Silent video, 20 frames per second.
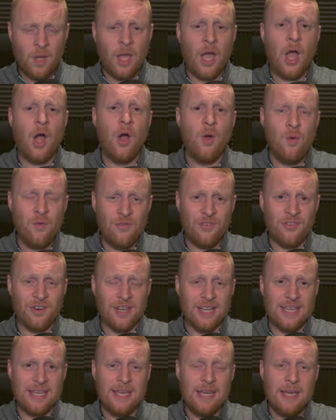
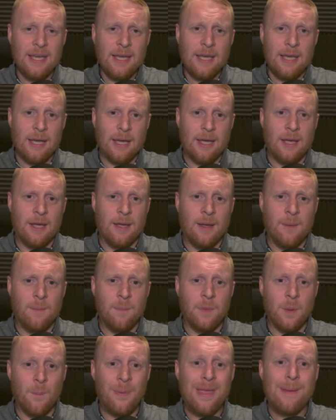hopefully
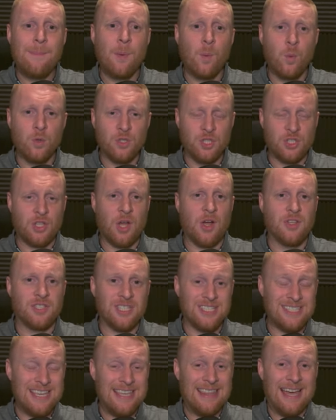um, that people will start
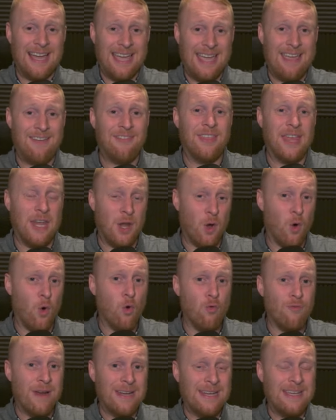to see that if they're not
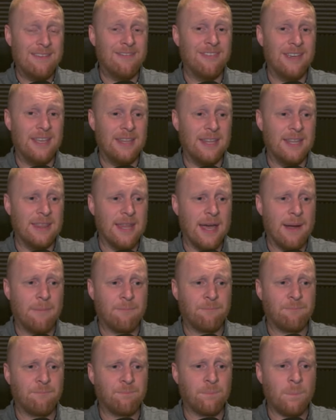already feeling that.
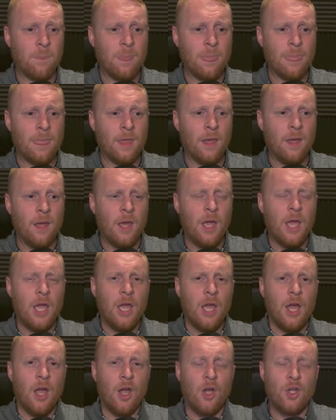
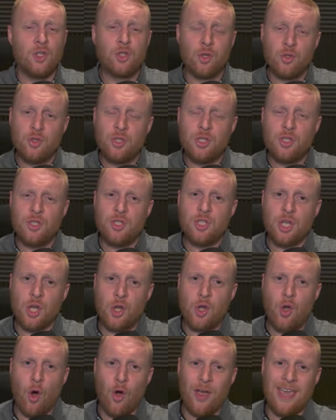Uh, dungeons
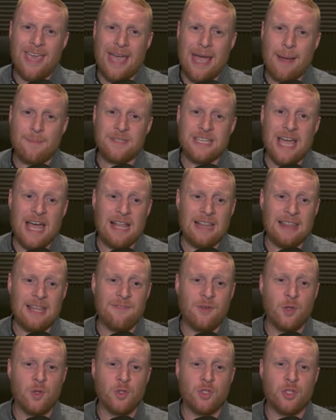got capped at
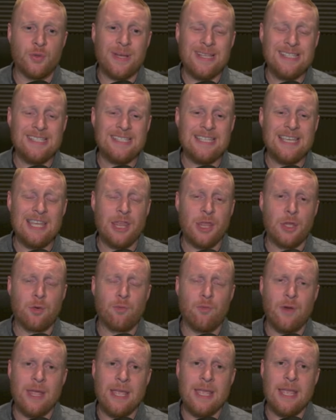level
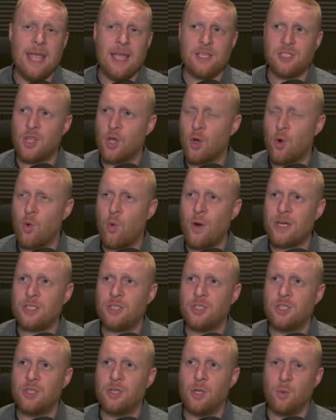23. So the
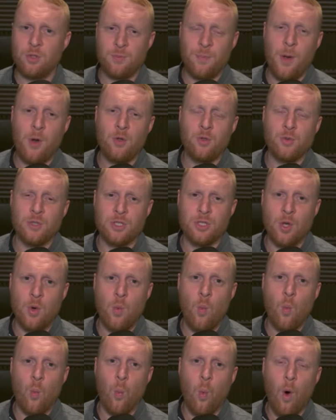question that was posed was, so
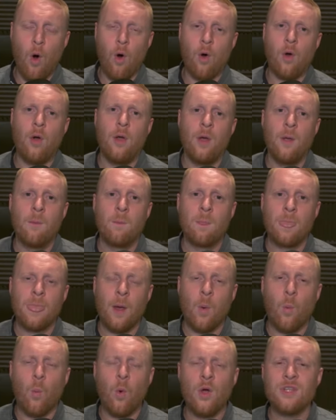what?
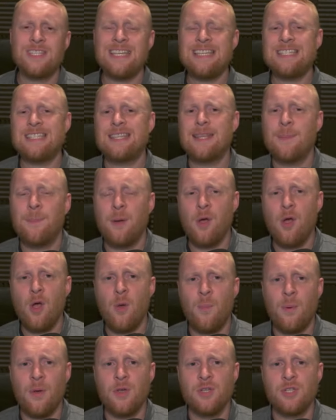what is the
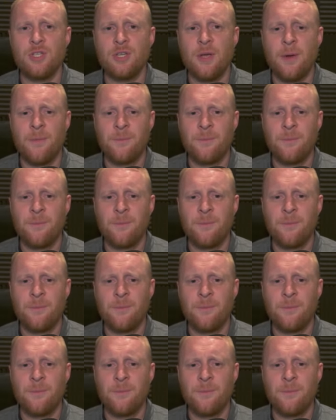purpose